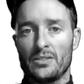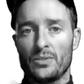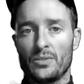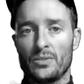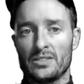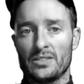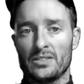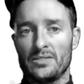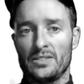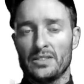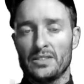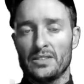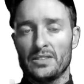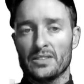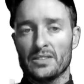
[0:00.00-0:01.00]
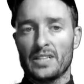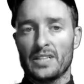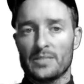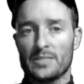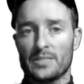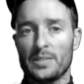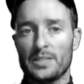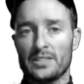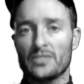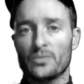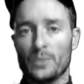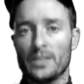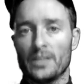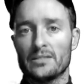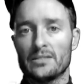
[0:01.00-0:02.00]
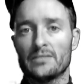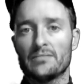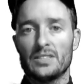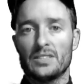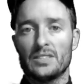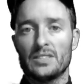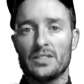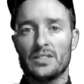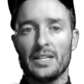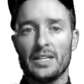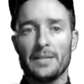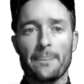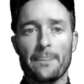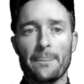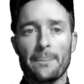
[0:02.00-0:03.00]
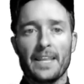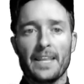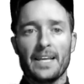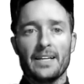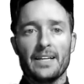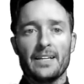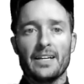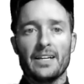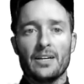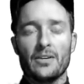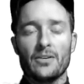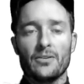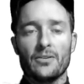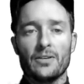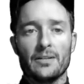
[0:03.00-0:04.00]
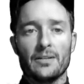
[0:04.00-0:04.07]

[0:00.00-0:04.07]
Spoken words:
rest of your classmates as well. All right. Now,